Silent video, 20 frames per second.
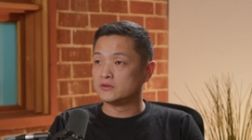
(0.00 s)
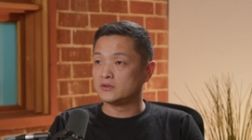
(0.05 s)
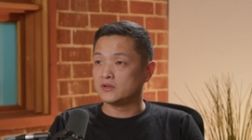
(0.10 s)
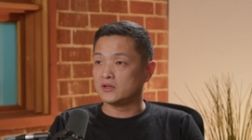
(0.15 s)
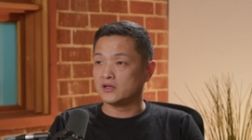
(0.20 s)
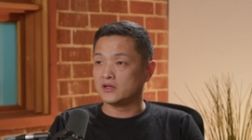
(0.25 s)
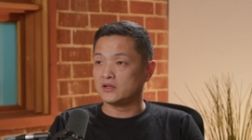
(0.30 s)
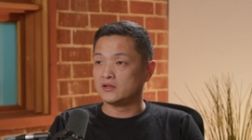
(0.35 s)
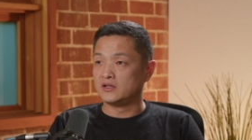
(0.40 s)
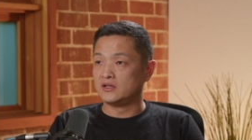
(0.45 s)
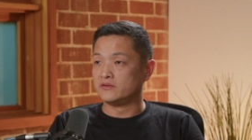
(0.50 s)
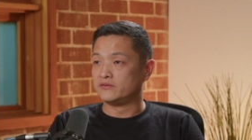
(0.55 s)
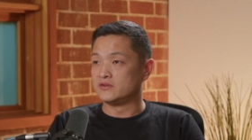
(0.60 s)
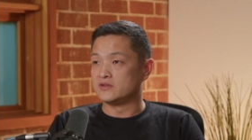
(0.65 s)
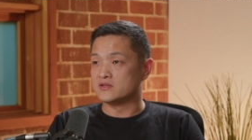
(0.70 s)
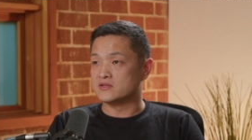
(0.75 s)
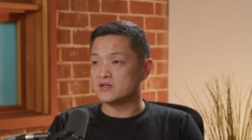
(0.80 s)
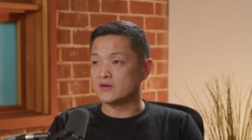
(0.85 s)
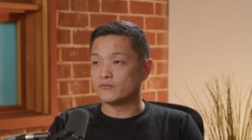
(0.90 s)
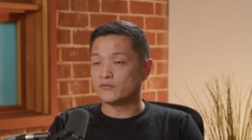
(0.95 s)
uh,
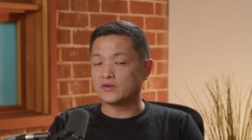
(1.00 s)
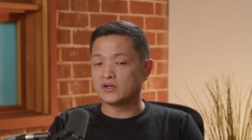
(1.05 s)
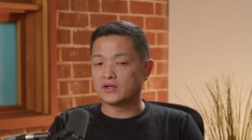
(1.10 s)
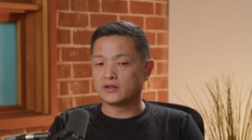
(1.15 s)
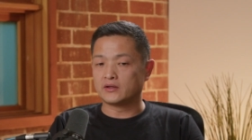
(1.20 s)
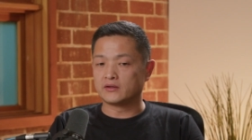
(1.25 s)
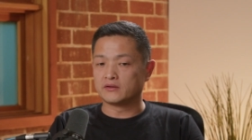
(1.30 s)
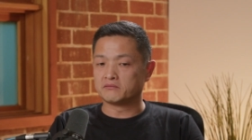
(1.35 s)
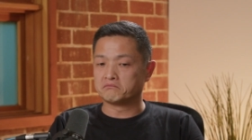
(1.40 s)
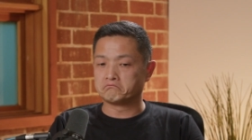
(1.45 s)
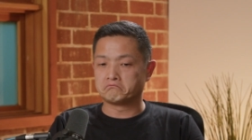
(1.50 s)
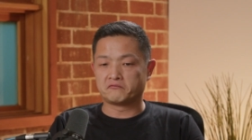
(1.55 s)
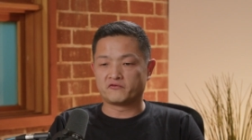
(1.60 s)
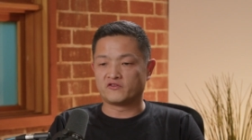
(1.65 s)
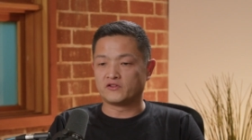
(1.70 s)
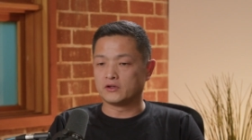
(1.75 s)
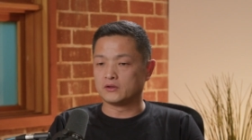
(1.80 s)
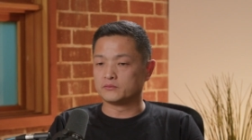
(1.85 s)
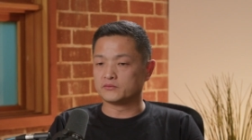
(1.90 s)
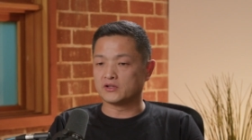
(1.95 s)
even something
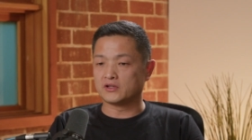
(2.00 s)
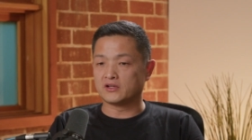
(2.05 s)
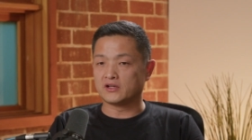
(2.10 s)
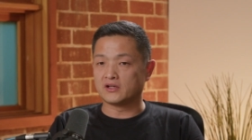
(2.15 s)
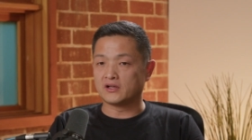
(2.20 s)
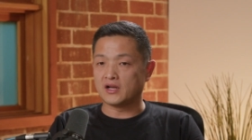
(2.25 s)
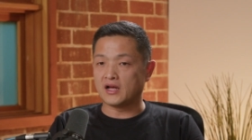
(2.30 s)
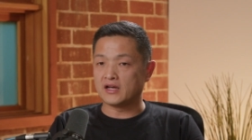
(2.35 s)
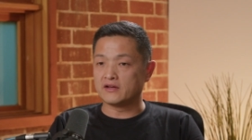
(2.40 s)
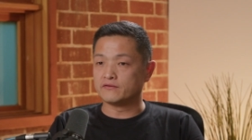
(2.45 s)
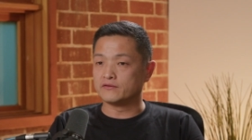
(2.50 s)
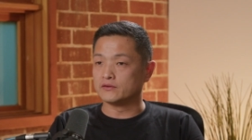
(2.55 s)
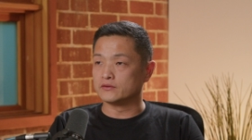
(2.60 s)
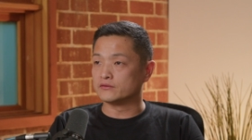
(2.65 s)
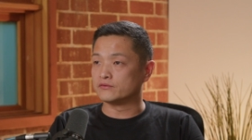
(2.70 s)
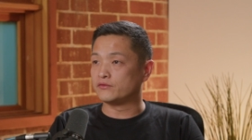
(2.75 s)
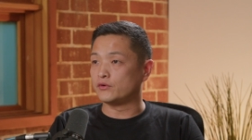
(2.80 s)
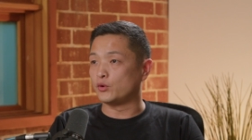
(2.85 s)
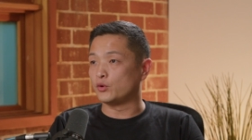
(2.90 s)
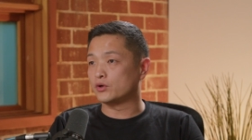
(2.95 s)
filmed on an
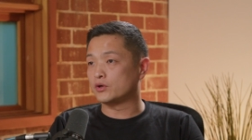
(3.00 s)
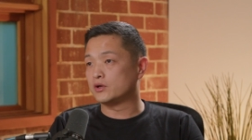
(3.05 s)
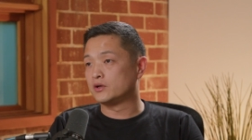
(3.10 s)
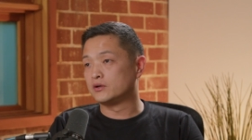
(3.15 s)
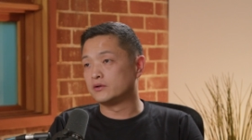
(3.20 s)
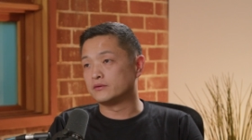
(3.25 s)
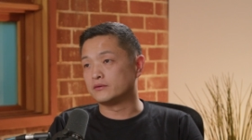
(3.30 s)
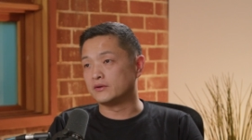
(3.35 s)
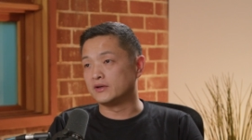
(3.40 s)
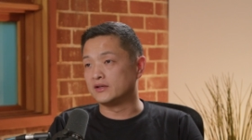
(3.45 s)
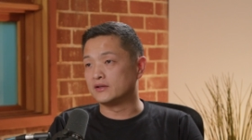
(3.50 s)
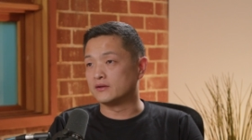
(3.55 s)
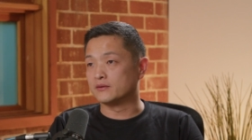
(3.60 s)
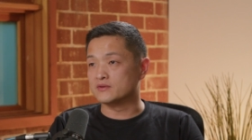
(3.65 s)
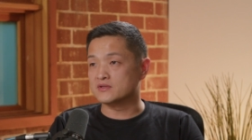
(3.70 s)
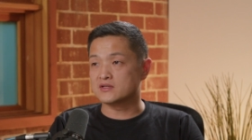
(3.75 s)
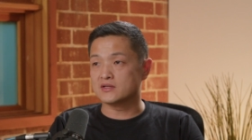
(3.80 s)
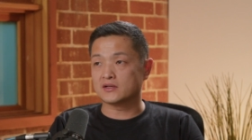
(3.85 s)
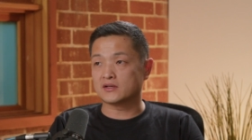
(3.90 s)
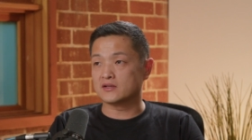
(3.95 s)
iPhone 4, right? That
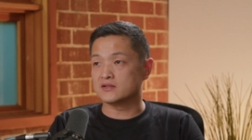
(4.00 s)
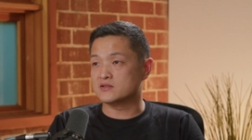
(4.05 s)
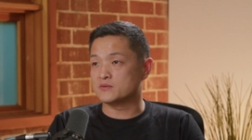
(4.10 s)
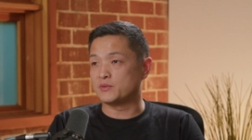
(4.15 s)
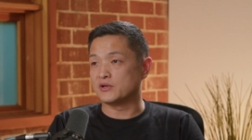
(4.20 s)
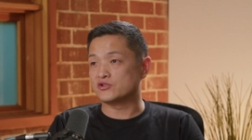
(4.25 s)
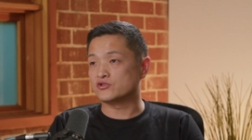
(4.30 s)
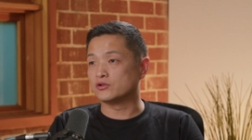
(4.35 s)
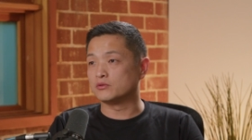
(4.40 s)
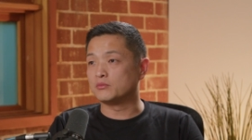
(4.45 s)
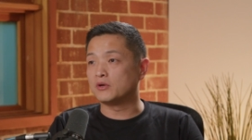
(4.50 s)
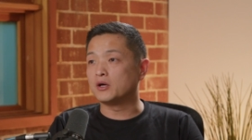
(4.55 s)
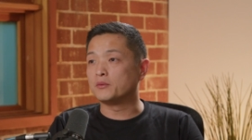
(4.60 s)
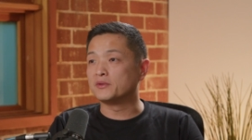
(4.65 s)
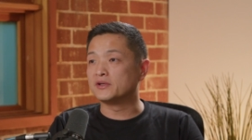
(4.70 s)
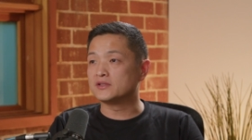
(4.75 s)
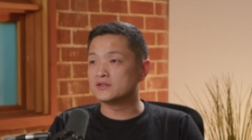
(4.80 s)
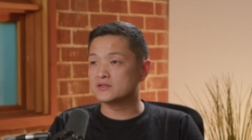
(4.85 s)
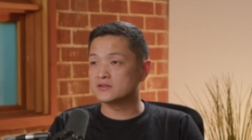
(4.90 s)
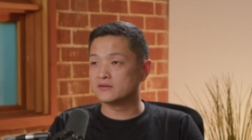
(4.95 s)
was like a special
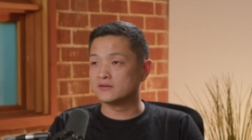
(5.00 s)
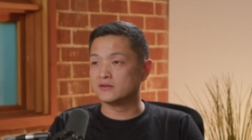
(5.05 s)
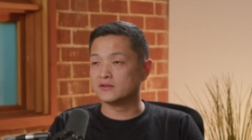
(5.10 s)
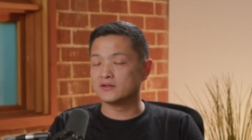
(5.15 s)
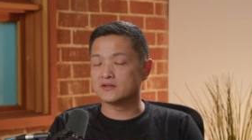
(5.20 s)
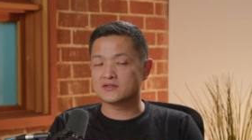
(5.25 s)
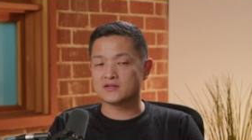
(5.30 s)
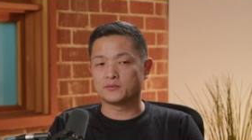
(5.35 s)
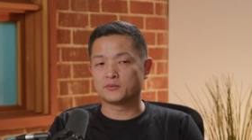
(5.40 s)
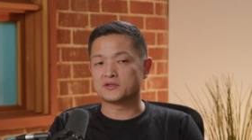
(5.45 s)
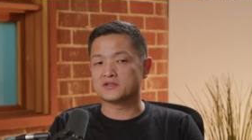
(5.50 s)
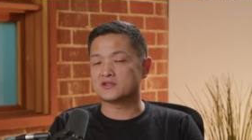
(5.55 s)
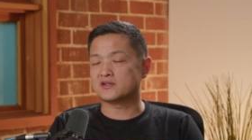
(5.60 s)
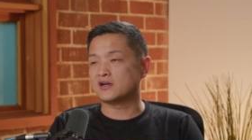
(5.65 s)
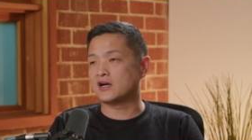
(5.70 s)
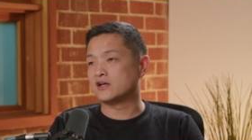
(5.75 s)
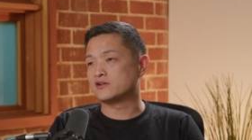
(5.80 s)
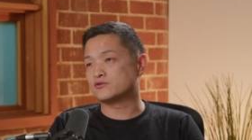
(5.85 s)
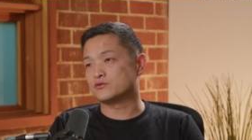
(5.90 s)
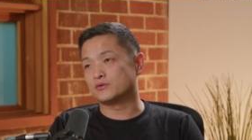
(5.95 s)
moment, uh, someone's
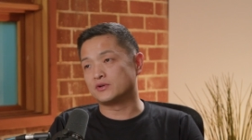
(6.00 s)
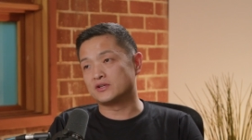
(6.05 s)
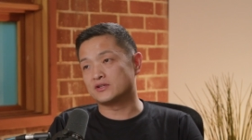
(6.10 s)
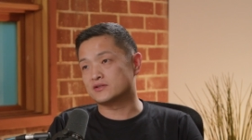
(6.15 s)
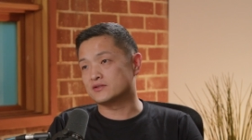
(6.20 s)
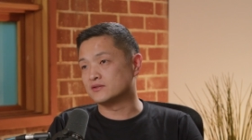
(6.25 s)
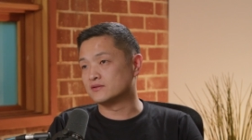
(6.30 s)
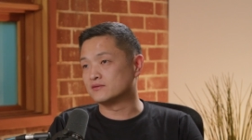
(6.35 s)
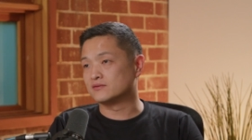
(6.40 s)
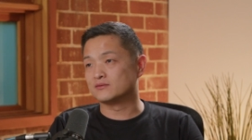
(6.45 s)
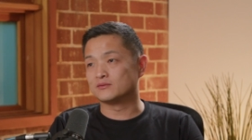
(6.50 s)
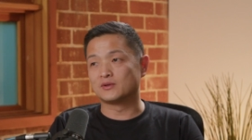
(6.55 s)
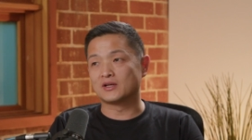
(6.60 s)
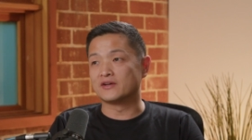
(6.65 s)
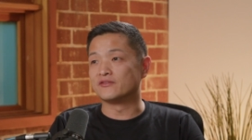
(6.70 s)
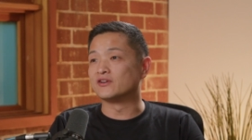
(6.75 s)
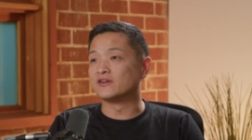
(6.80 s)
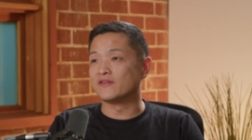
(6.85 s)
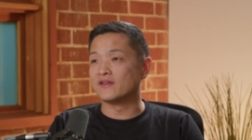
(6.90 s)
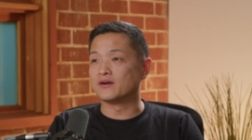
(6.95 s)
graduation,
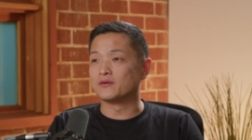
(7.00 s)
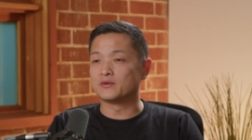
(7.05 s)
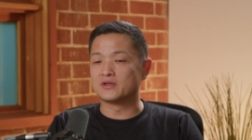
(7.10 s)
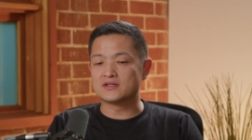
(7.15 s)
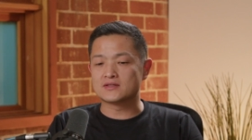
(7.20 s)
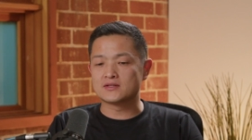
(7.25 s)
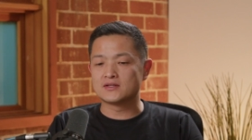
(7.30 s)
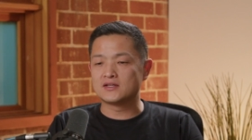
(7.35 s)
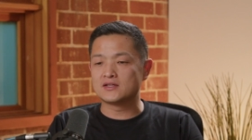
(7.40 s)
whatever that reason